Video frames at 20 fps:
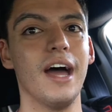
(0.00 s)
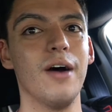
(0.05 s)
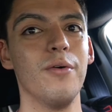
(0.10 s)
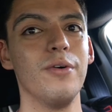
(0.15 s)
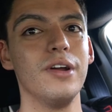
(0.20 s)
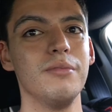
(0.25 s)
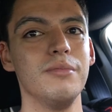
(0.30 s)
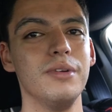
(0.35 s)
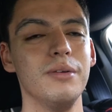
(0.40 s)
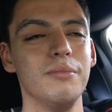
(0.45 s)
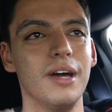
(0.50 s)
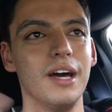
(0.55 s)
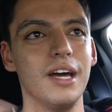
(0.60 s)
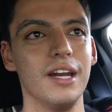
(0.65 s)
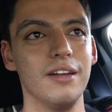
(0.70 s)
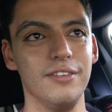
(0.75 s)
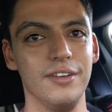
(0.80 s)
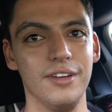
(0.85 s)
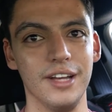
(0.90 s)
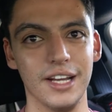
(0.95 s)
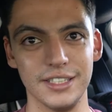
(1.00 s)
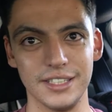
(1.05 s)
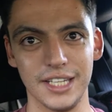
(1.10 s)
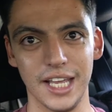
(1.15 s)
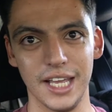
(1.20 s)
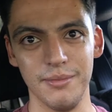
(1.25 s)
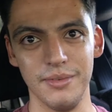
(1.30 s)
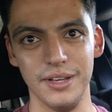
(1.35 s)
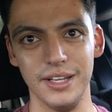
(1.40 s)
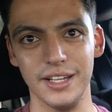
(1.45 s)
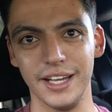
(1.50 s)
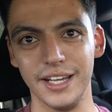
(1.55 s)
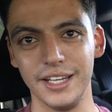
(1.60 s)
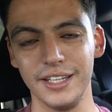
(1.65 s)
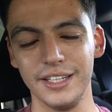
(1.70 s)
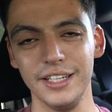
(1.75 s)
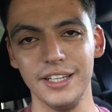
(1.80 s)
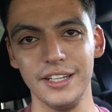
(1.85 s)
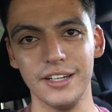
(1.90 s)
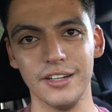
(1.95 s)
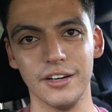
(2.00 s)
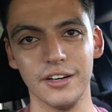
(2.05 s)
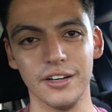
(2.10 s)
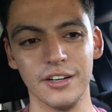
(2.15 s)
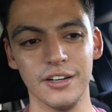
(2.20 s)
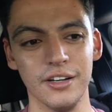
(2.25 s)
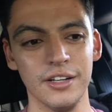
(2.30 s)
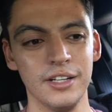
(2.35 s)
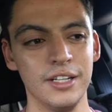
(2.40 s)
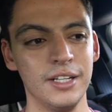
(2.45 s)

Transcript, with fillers: I wouldn't be mad if you guys gave me like you know